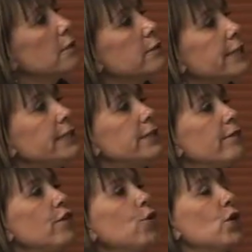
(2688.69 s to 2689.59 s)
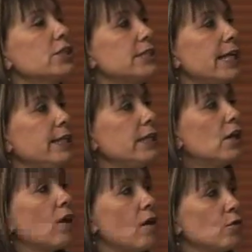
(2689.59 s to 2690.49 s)
the interview containing
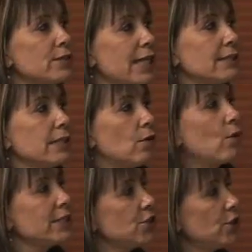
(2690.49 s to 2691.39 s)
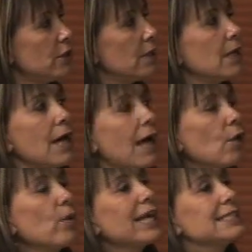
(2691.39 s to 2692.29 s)
closed-ended question
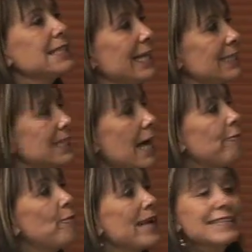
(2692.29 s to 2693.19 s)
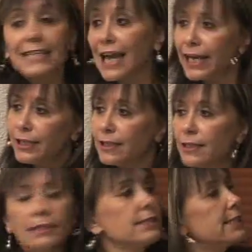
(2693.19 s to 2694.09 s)
and we assess at baseline
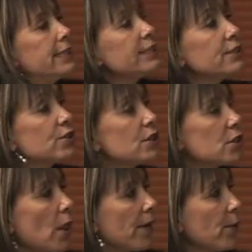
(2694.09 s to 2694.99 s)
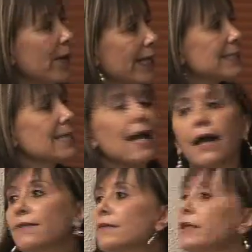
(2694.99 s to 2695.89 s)
six weeks
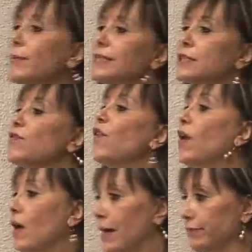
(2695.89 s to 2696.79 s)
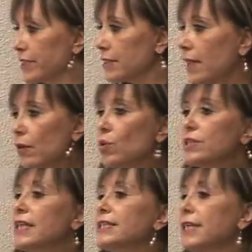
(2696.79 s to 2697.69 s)
and three months follow-up. That
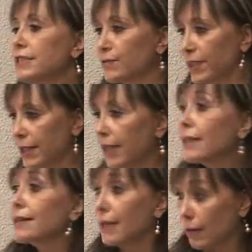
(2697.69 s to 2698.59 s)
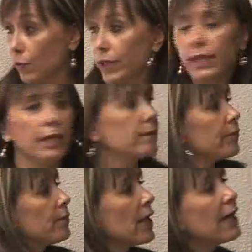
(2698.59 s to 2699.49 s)
was the assessment that, that we did.
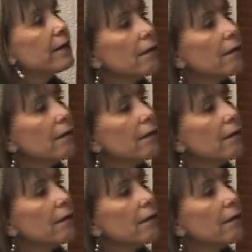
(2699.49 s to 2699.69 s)
And